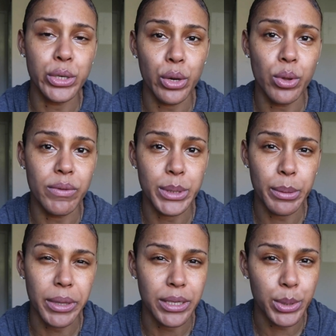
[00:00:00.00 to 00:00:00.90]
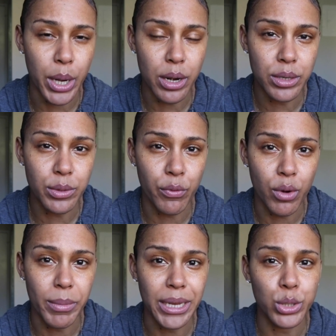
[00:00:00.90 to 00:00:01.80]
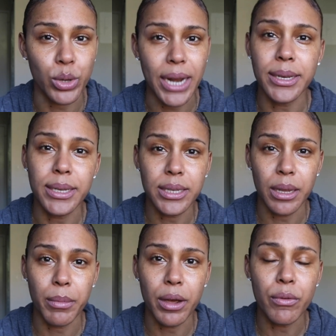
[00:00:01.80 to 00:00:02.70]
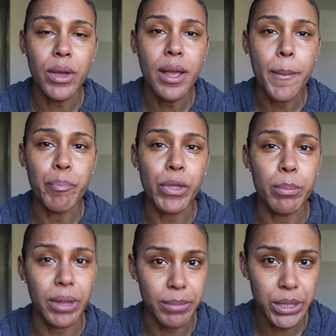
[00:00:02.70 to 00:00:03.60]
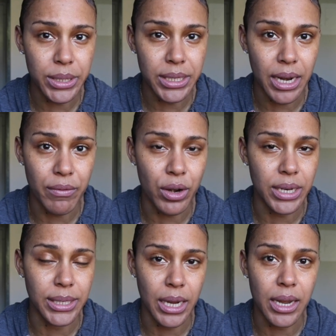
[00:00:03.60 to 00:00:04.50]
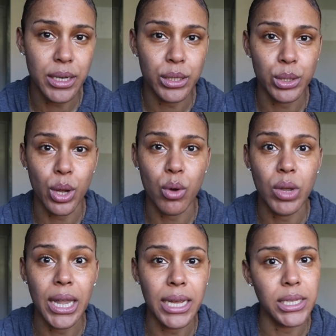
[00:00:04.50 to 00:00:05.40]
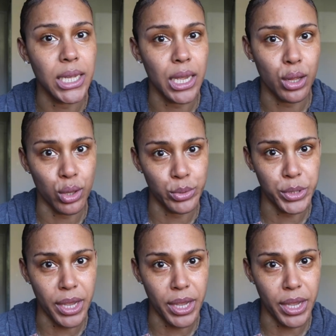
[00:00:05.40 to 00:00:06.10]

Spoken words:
show you even some of the scars from extracting some of the blemishes that I've already done. So let's get close